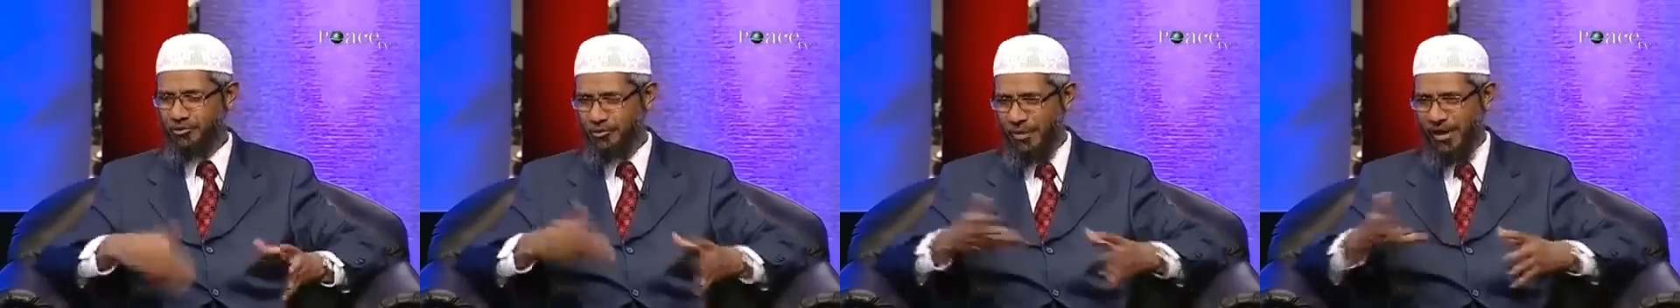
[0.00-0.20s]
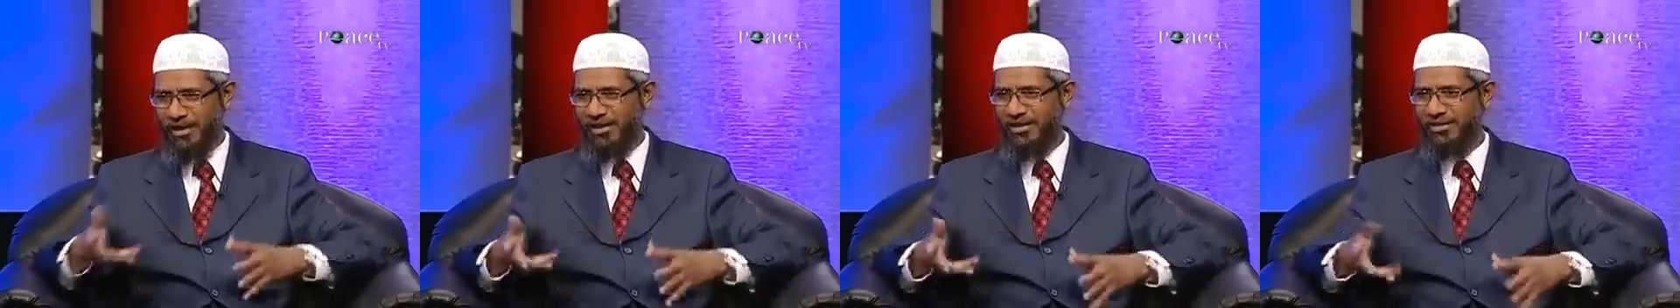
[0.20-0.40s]

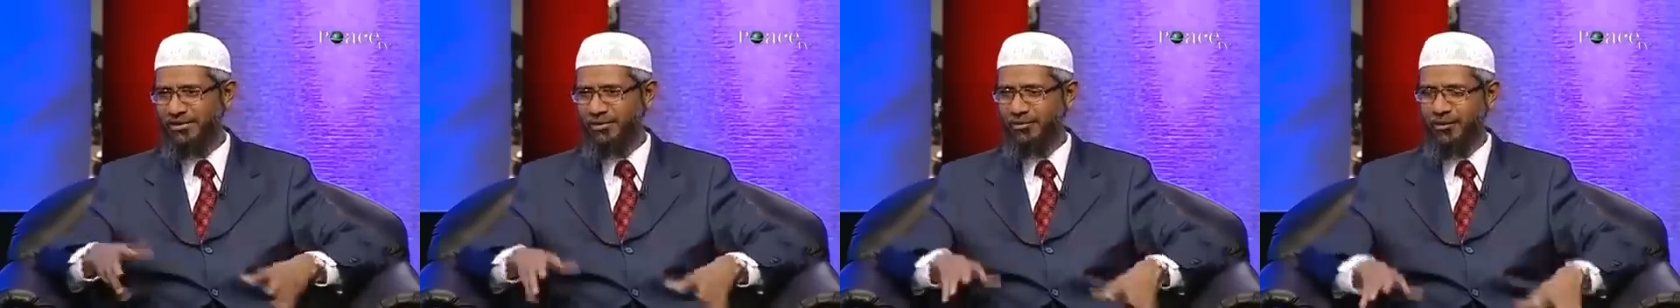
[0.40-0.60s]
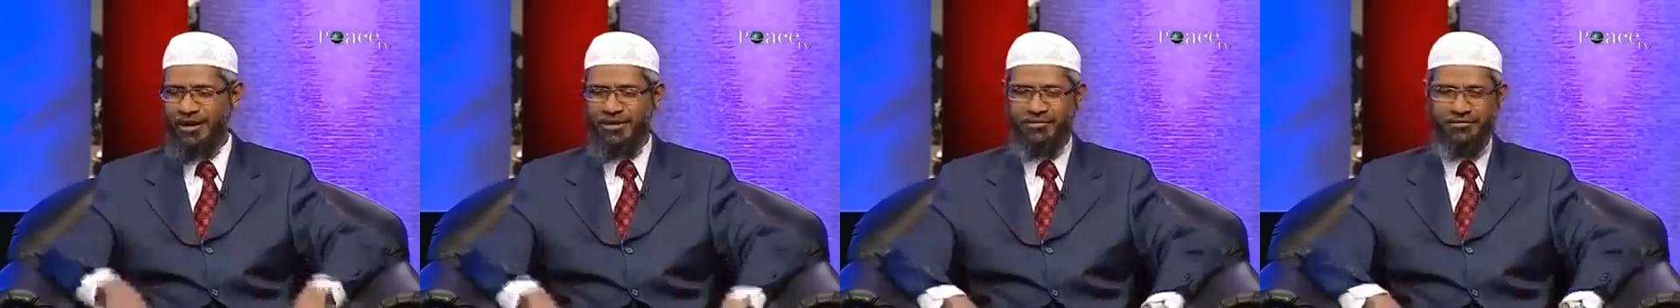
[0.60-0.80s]
to marry
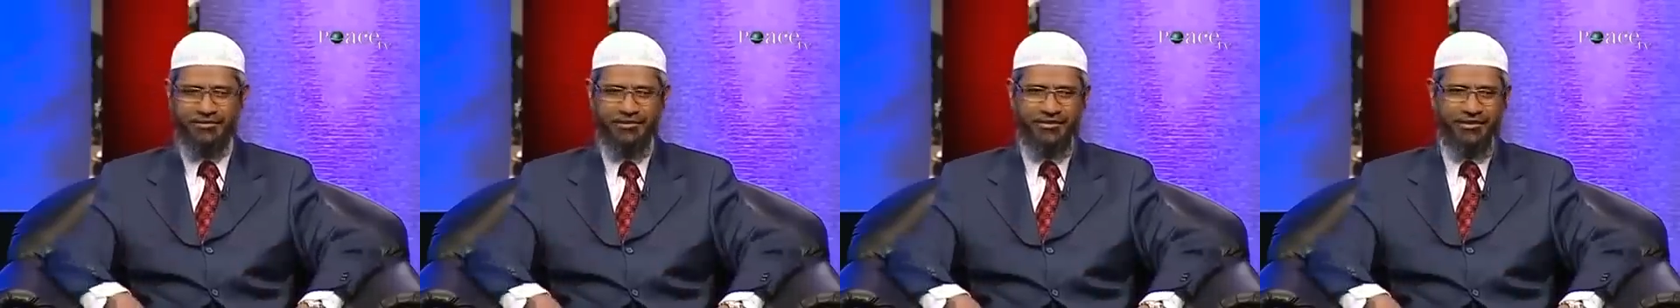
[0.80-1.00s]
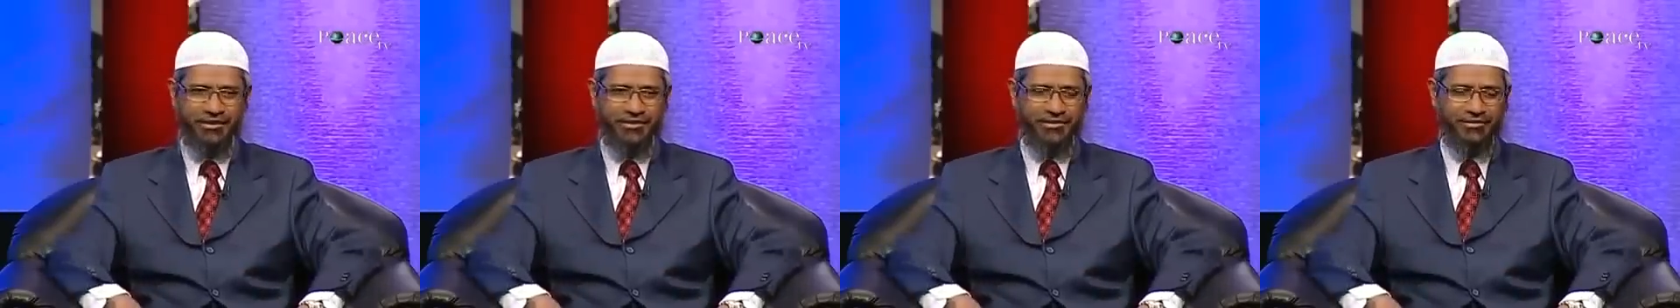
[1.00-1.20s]
the
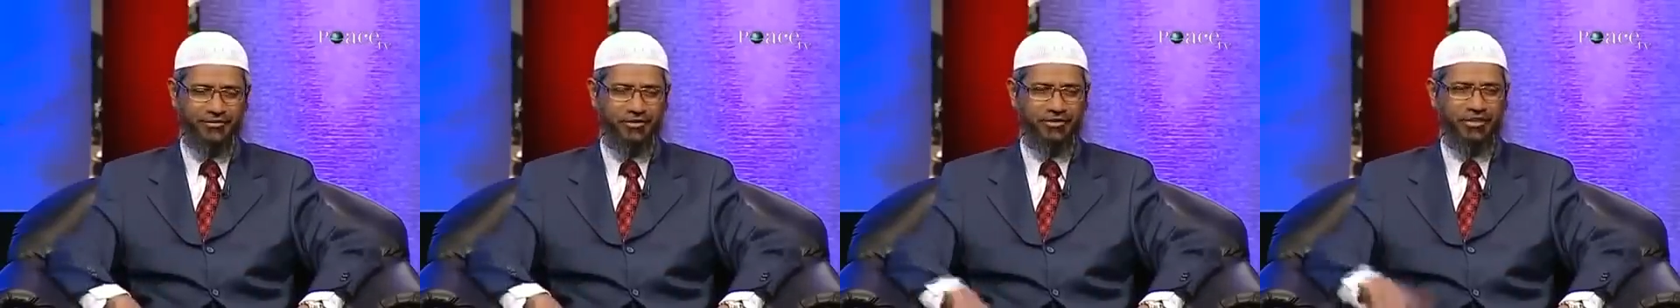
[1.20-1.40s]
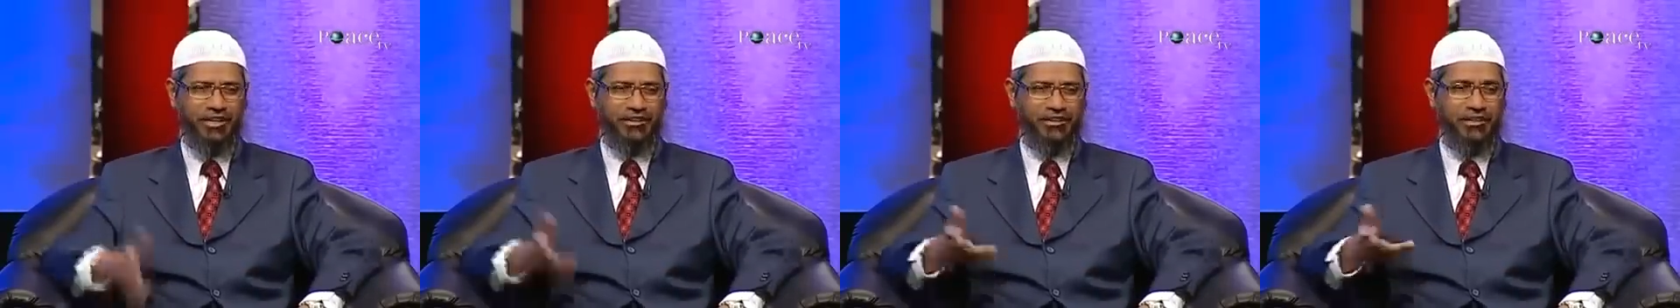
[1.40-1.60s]
wife
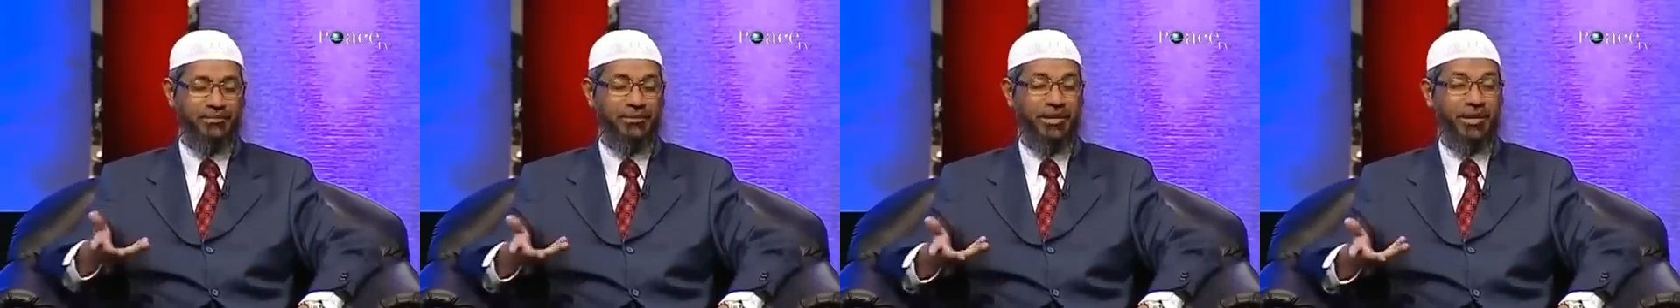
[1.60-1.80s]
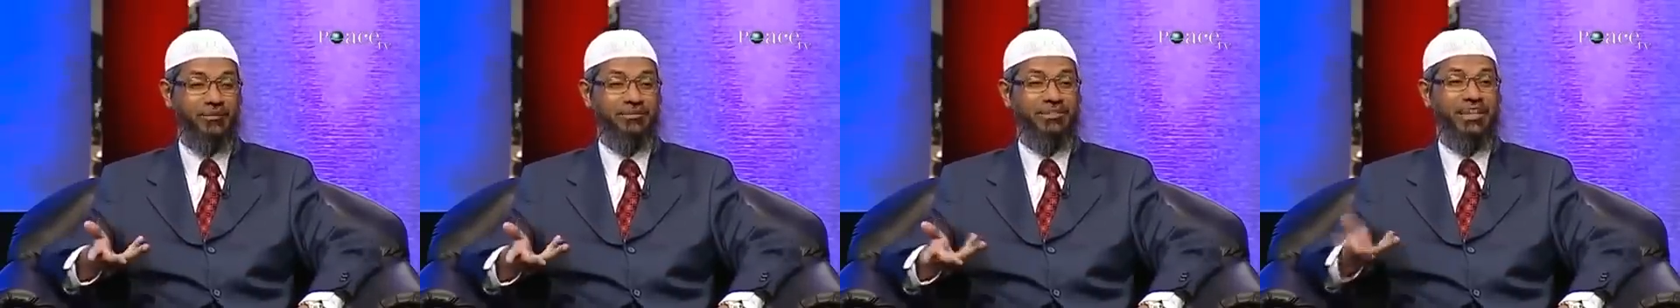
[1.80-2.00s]
so that she
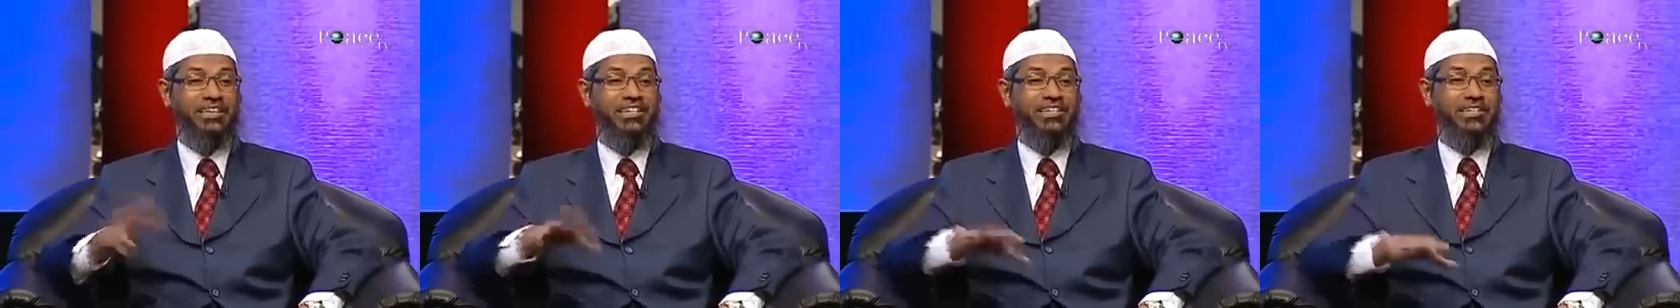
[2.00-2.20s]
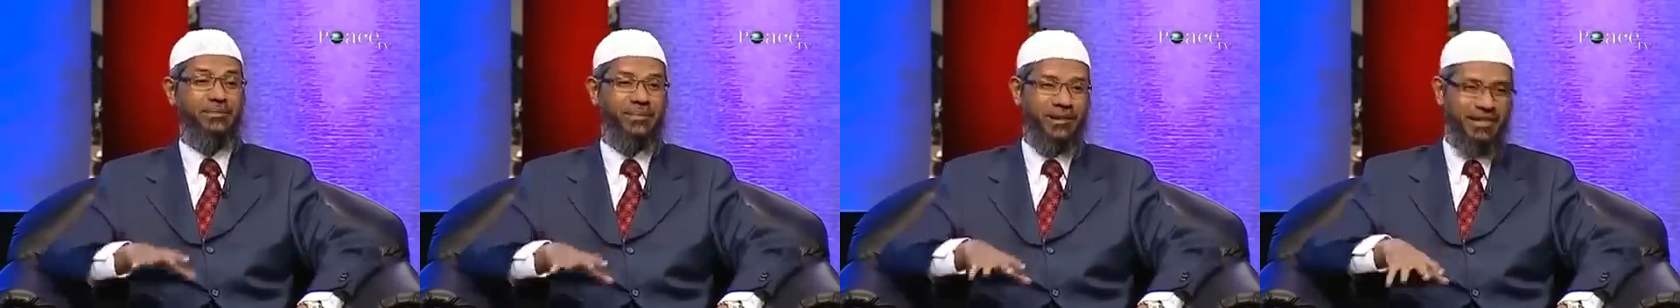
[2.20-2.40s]
becomes
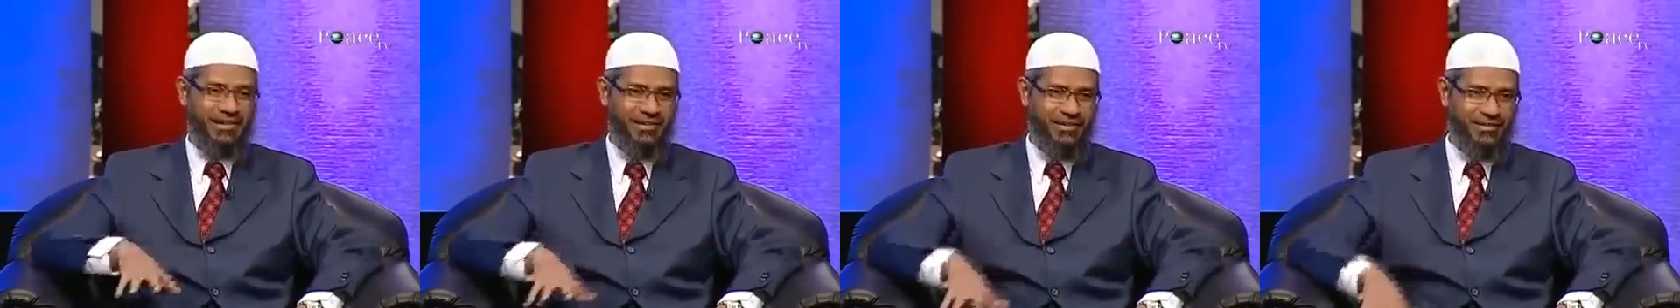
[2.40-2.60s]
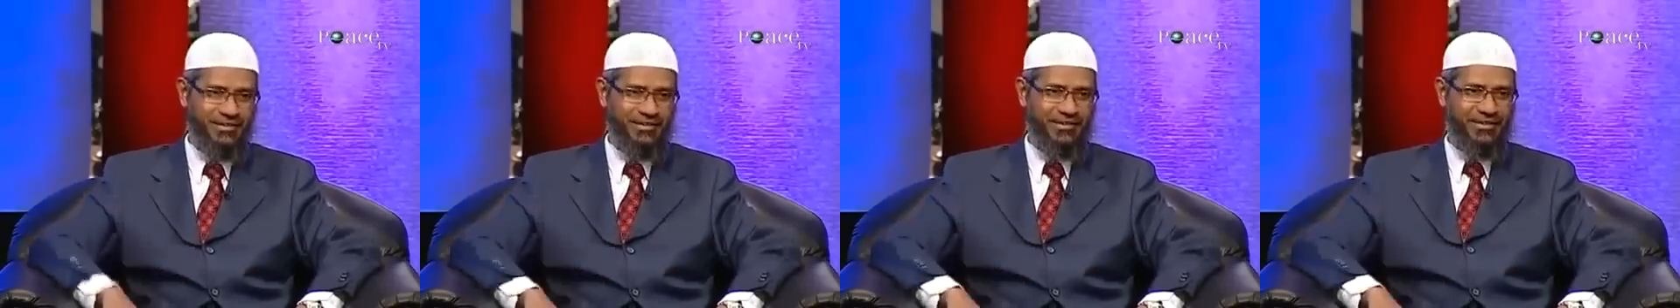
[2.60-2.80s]

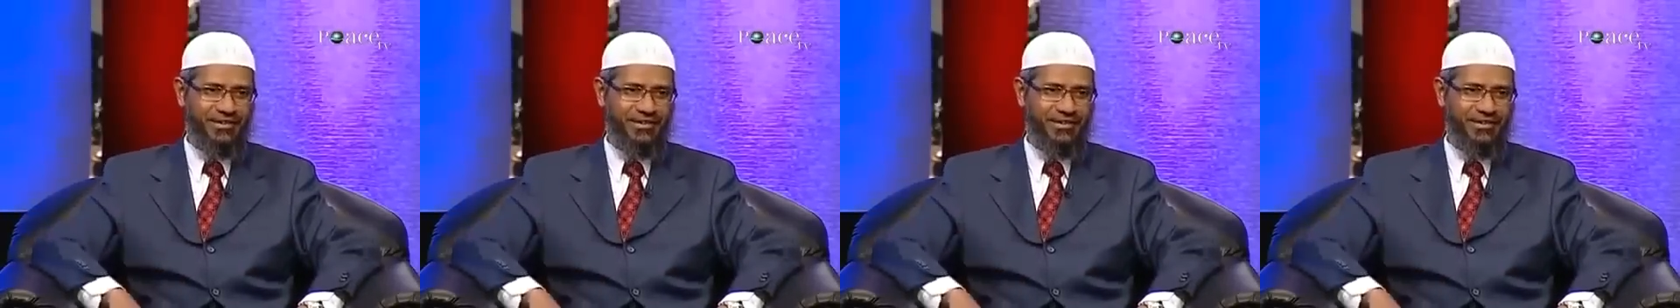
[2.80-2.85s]
legitimate.